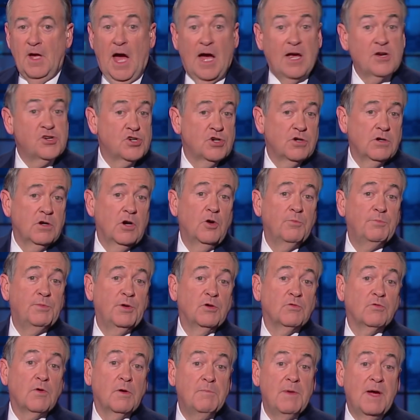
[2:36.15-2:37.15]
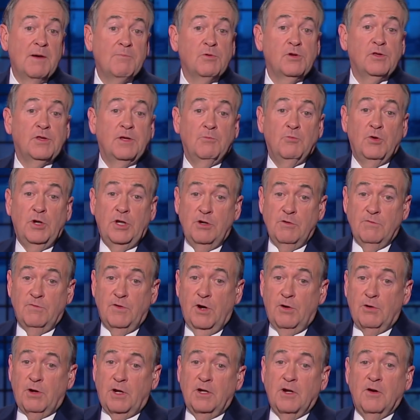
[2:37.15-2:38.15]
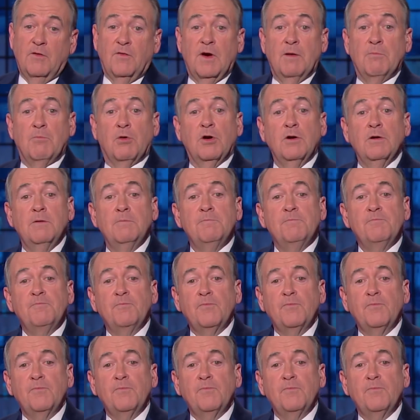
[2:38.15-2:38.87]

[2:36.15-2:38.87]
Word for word: I sure hope you'll remember them when you vote in November,